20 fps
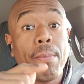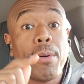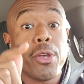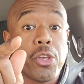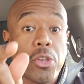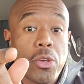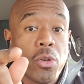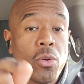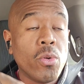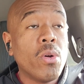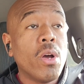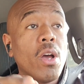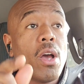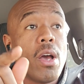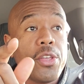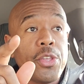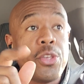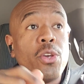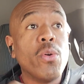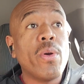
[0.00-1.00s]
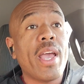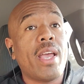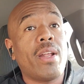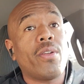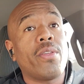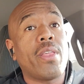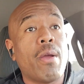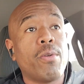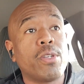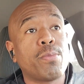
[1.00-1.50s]
But you
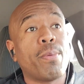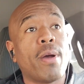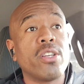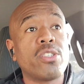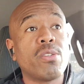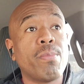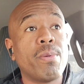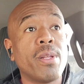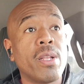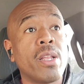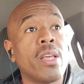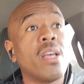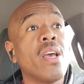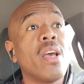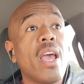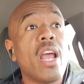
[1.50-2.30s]
handle that responsibility.